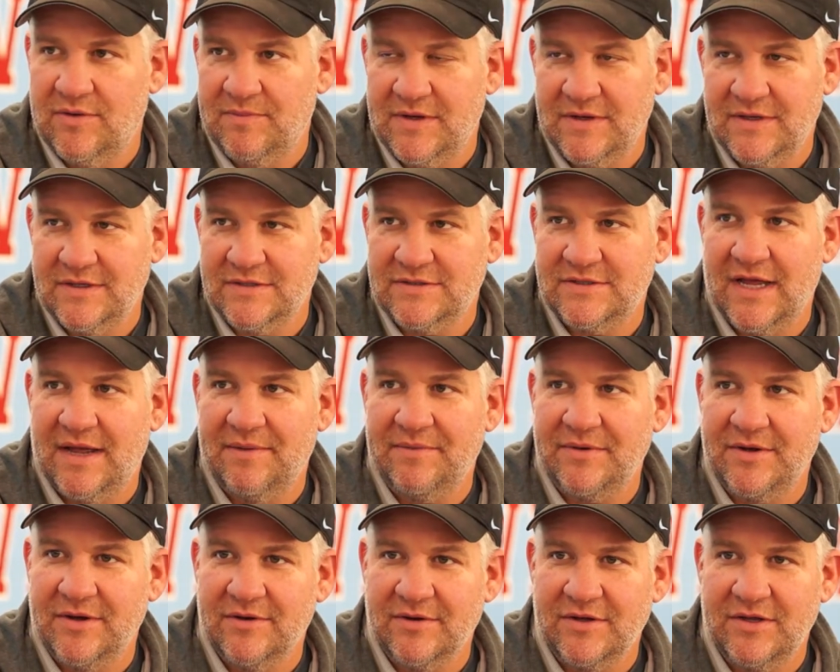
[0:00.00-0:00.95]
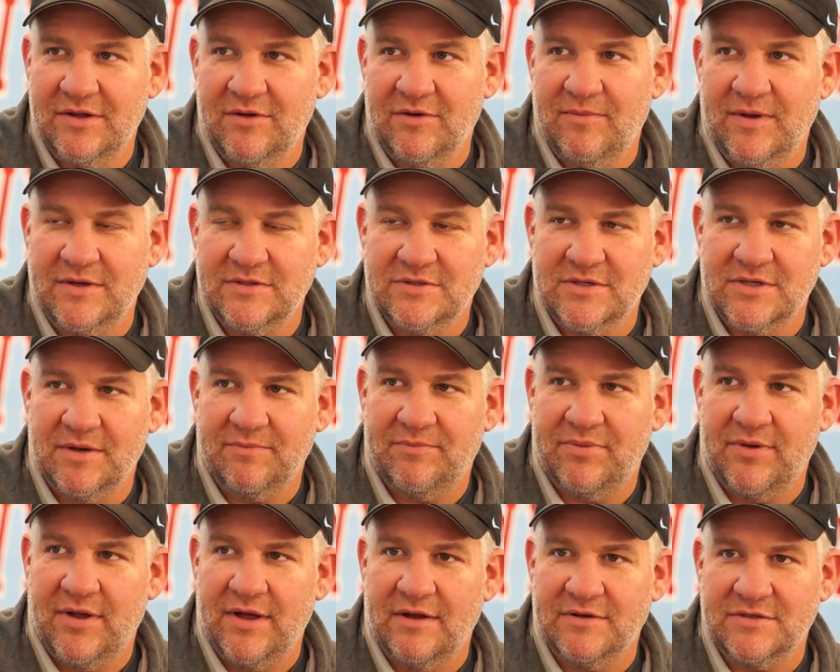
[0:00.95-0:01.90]
I mean, this time of year, everybody's looking
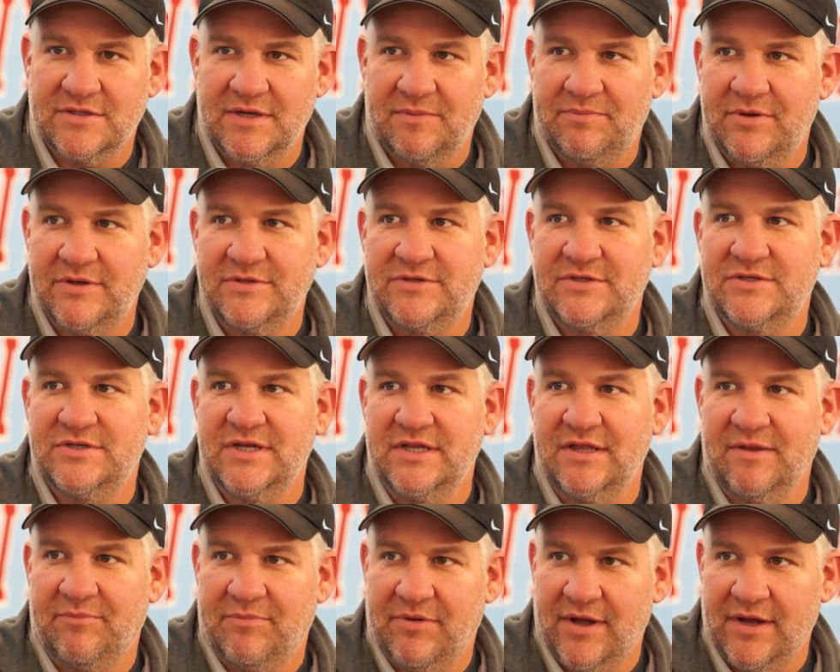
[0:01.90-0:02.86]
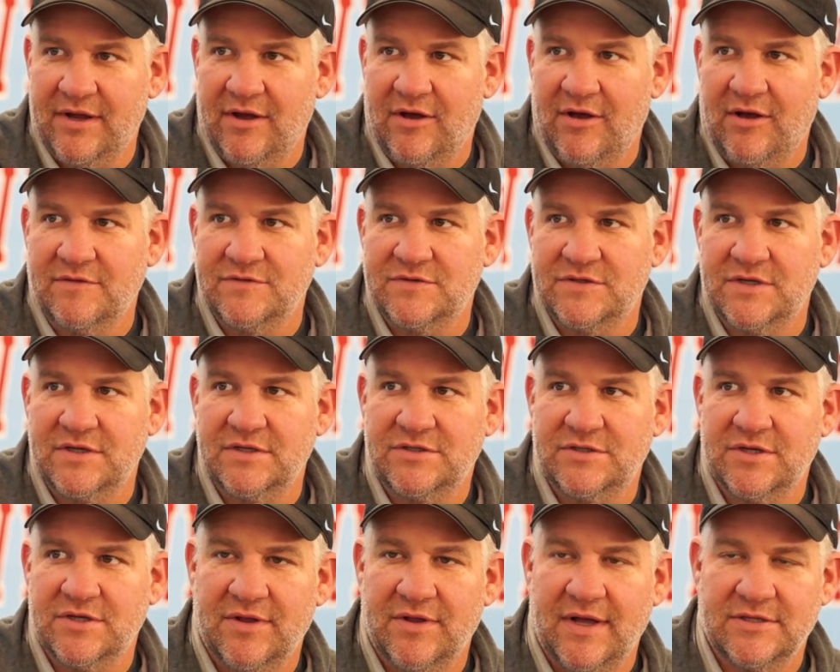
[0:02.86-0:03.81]
at playoffs. That puts us in the playoffs, and
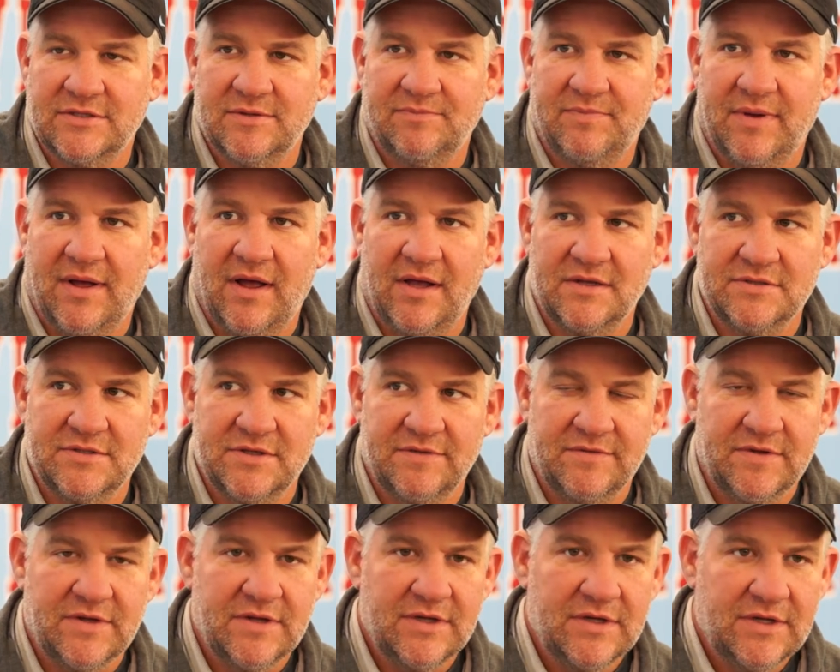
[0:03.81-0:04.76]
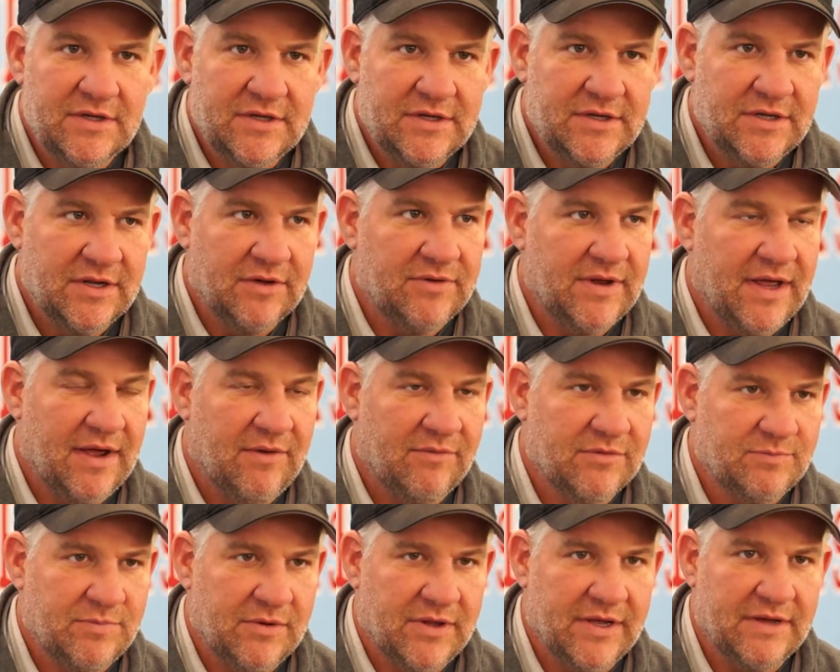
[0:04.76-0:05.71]
that's a positive. Now
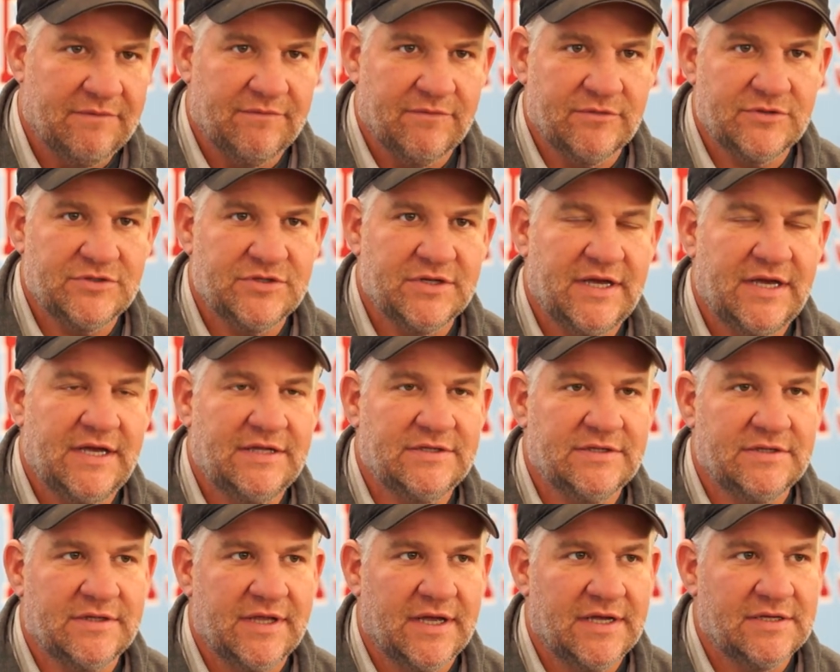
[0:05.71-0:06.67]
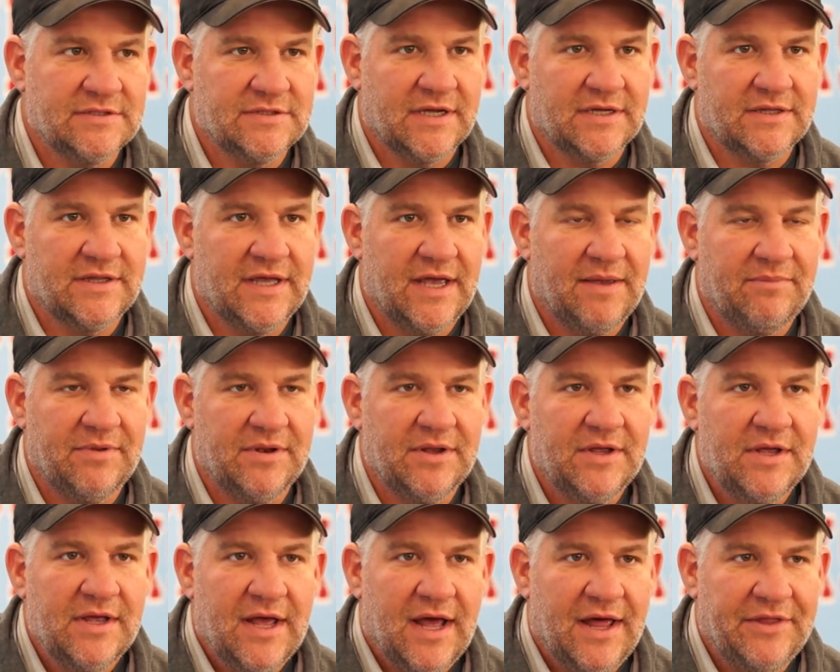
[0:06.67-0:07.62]
we're playing for seeds and things like that. But
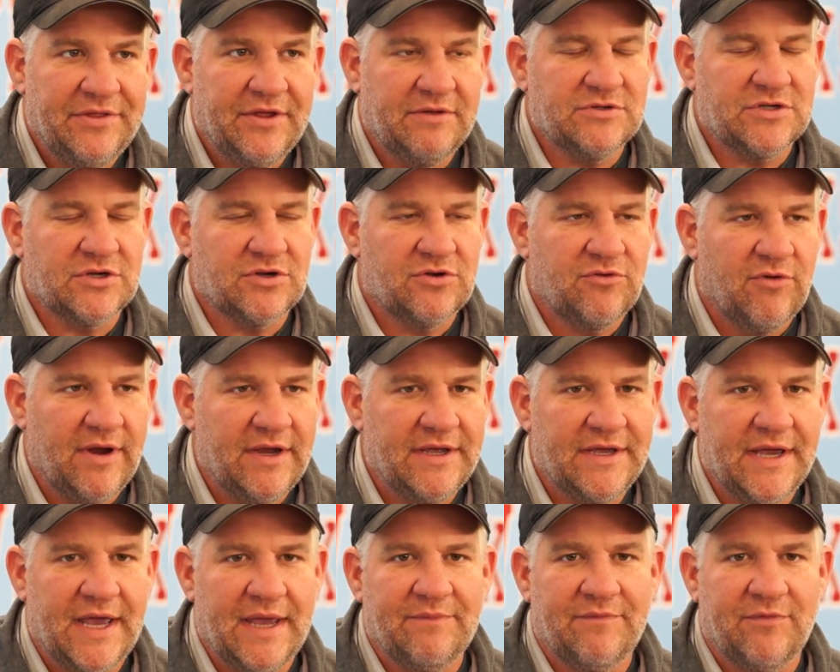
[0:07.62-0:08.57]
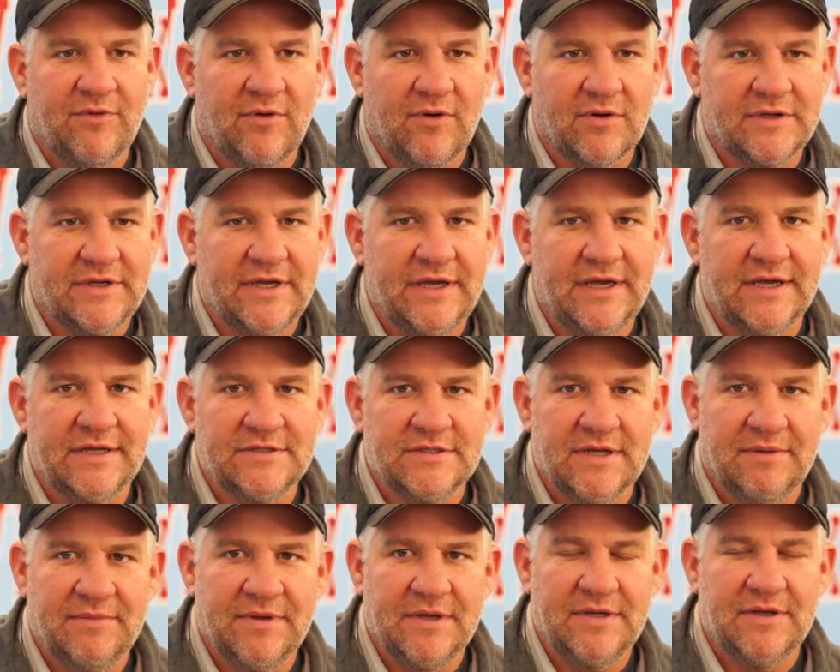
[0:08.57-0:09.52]
I thought it was a great game for our
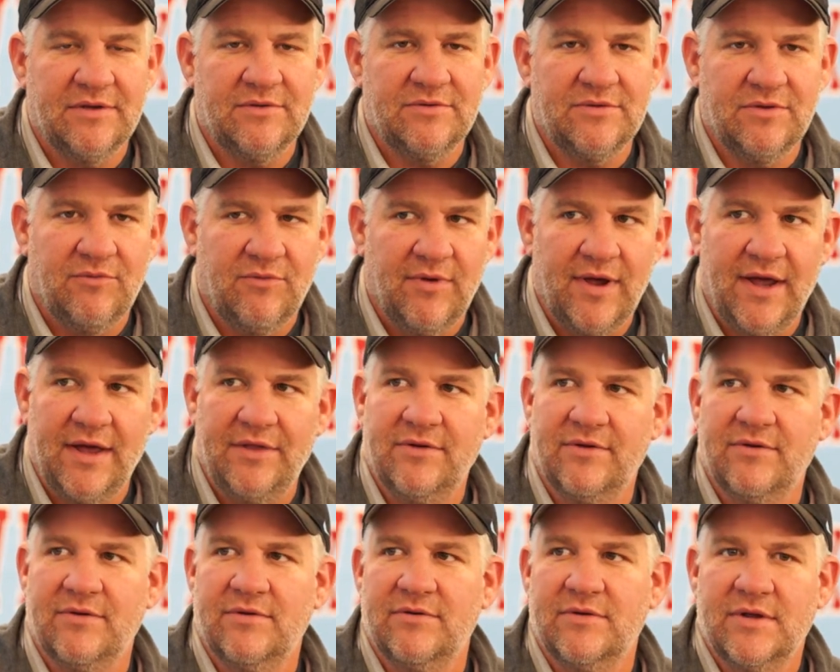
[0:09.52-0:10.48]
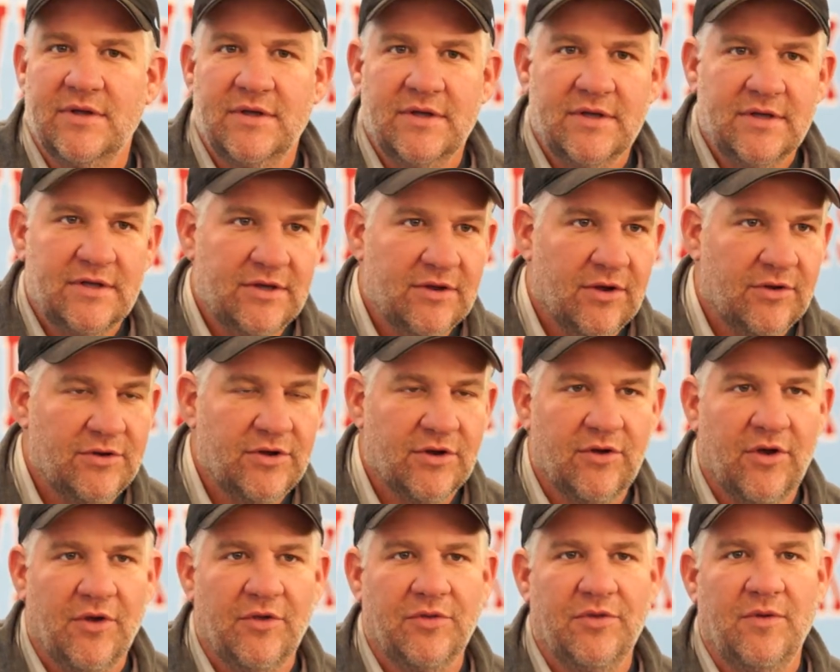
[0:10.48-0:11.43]
kids. I mean, the weather.
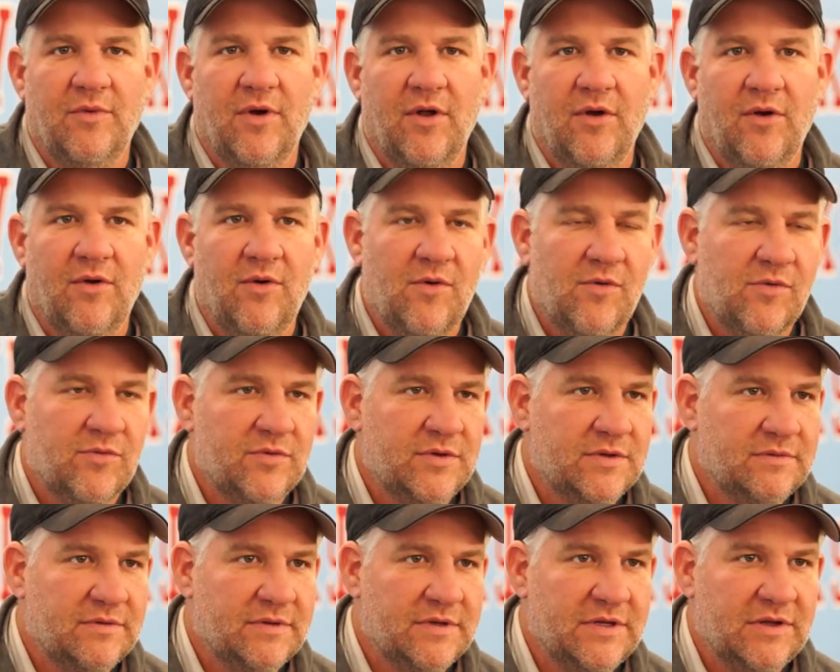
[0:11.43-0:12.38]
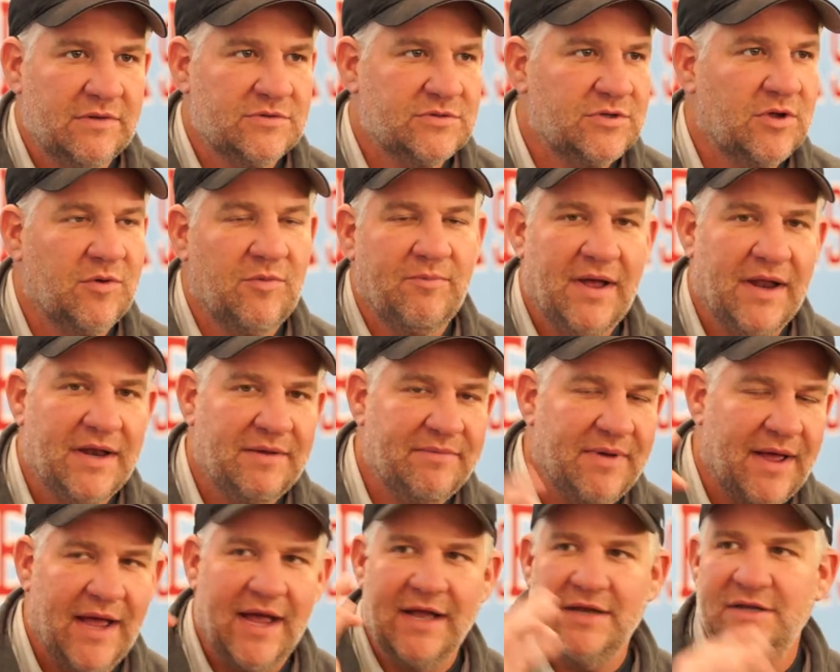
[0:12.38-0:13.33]
You're on the road. There's nobody
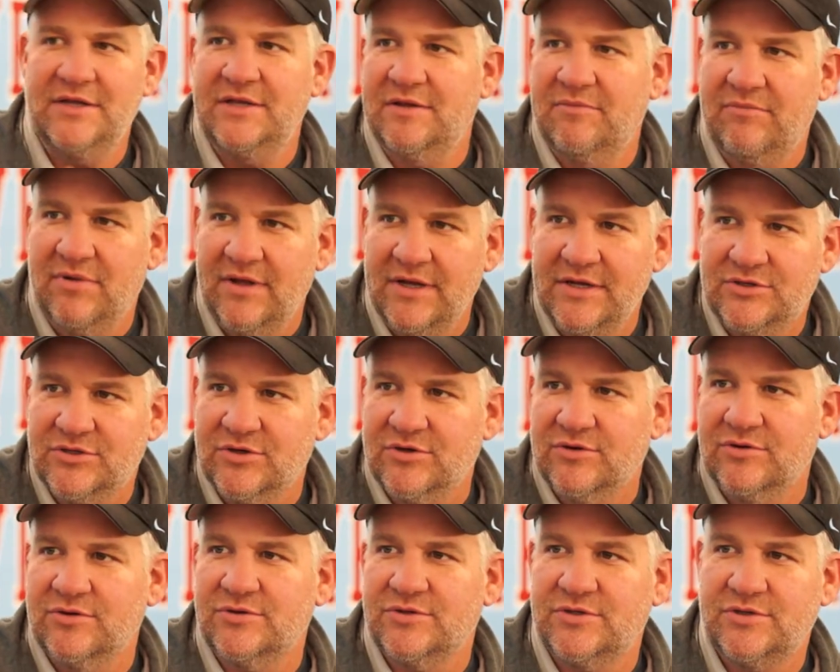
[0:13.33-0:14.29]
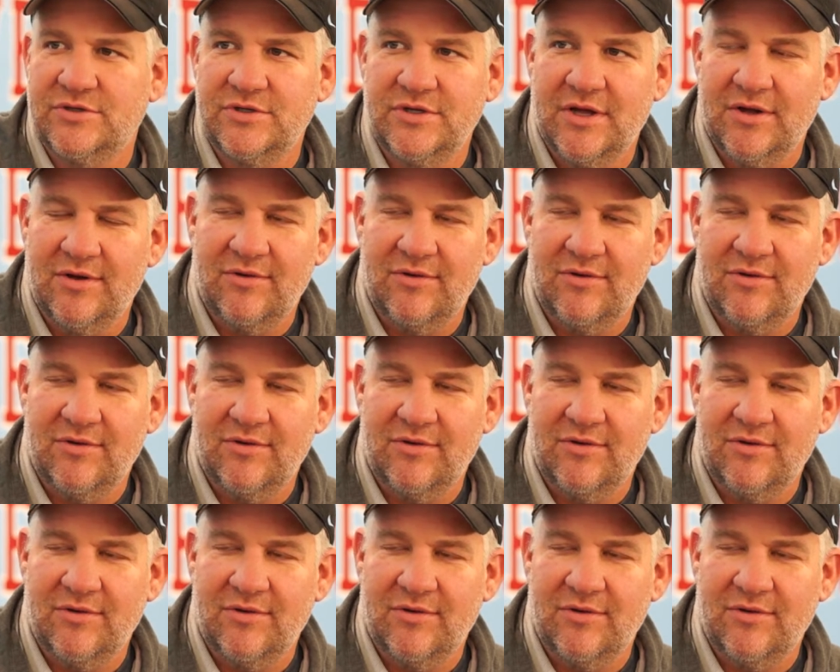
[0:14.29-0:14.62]
behind you in the bleachers.